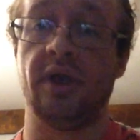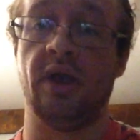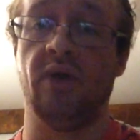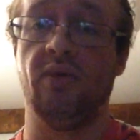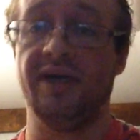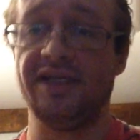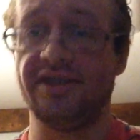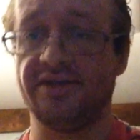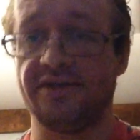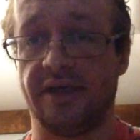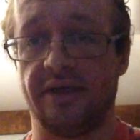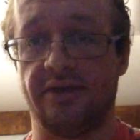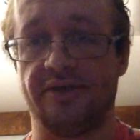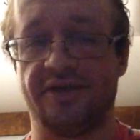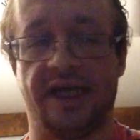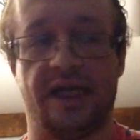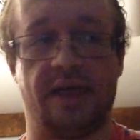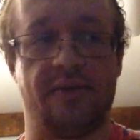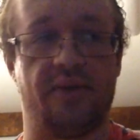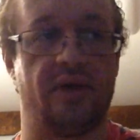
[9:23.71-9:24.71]
which is
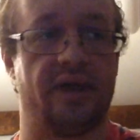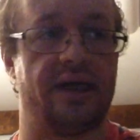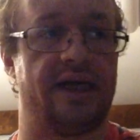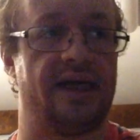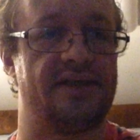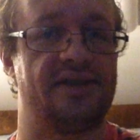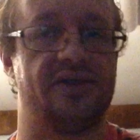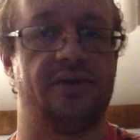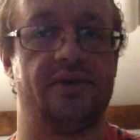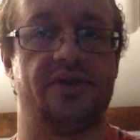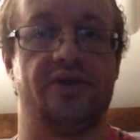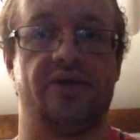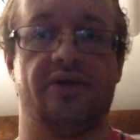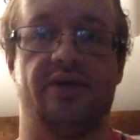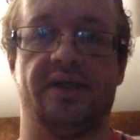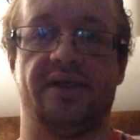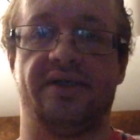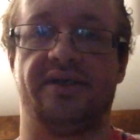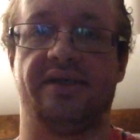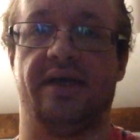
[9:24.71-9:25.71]
understandable, I guess, to a
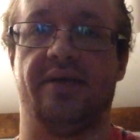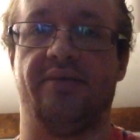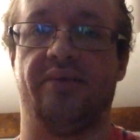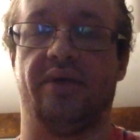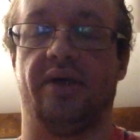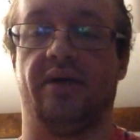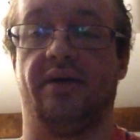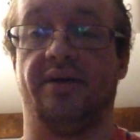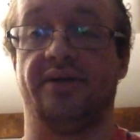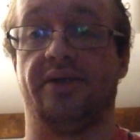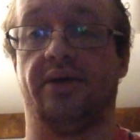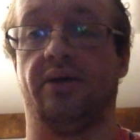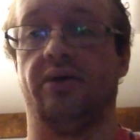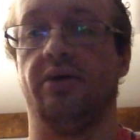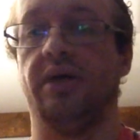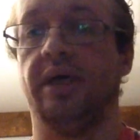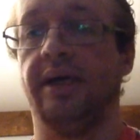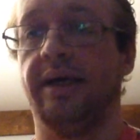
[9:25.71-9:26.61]
certain extent, but also